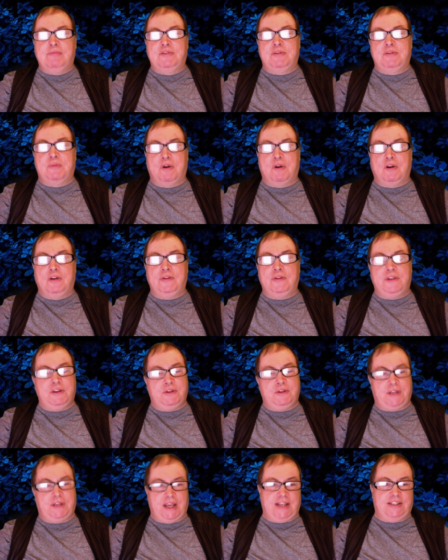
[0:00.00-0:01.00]
tomorrow
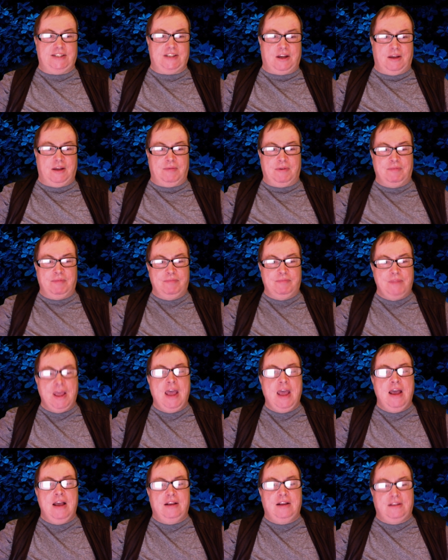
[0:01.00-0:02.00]
UK time.
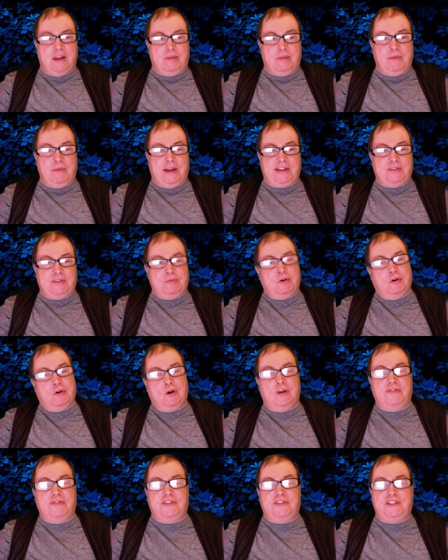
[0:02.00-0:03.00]
Come back
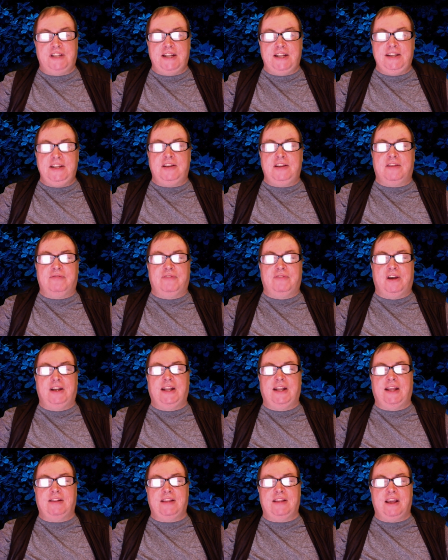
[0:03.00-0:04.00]
tomorrow after 10, you can find
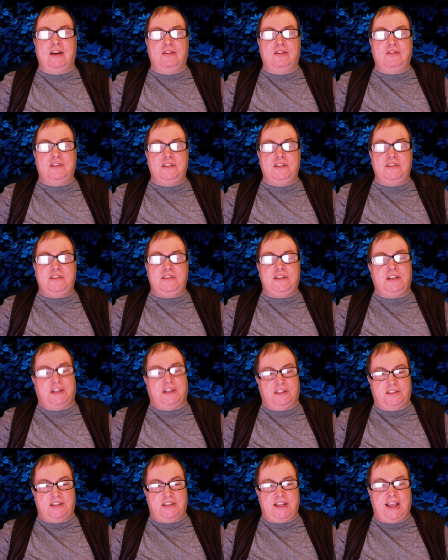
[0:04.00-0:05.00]
out the answers, you
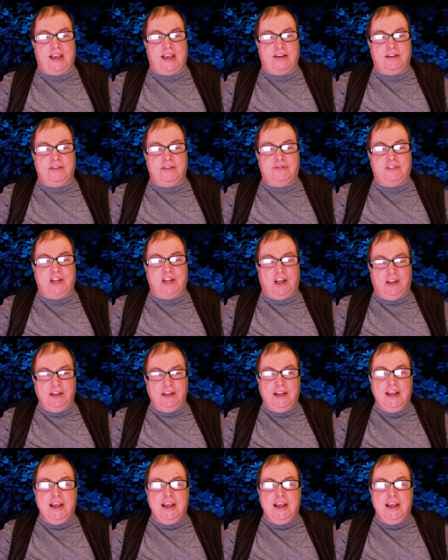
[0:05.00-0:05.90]
can see how you've done,